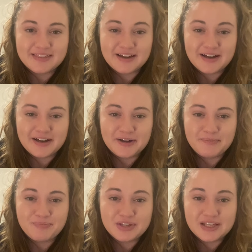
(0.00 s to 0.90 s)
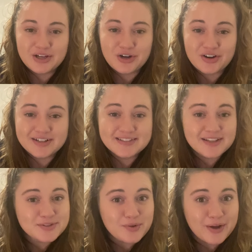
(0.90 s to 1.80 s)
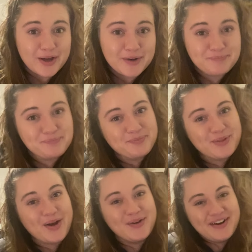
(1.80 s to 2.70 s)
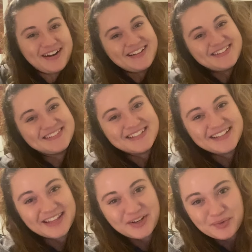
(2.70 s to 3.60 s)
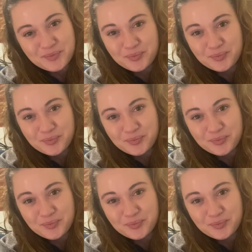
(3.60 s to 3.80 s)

the current sales going on. Alrighty, see you later.